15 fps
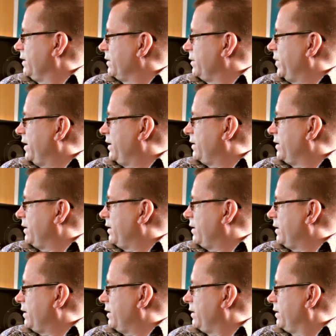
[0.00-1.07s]
a little bit
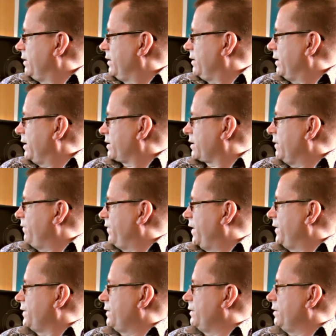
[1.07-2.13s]
less
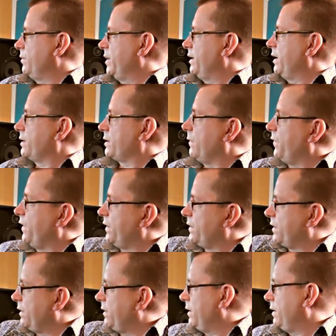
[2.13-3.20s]
conventional, a bit less
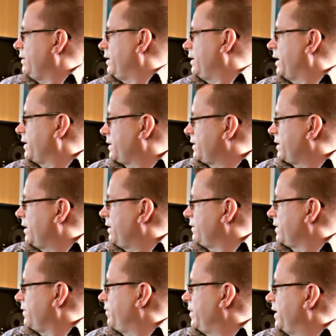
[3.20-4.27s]
obvious than the
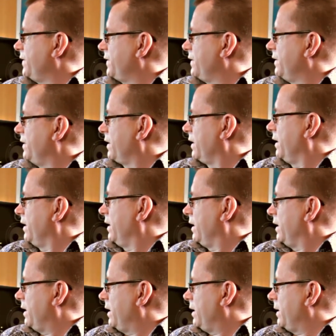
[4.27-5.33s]
SSLs I've mentioned,
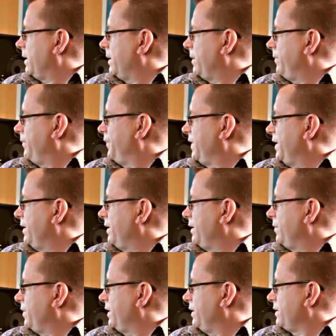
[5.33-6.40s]

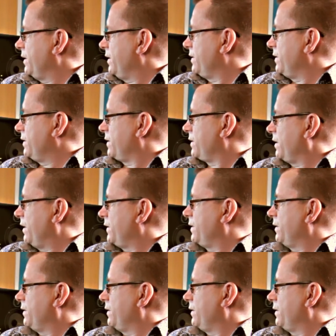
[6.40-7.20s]
but it's just such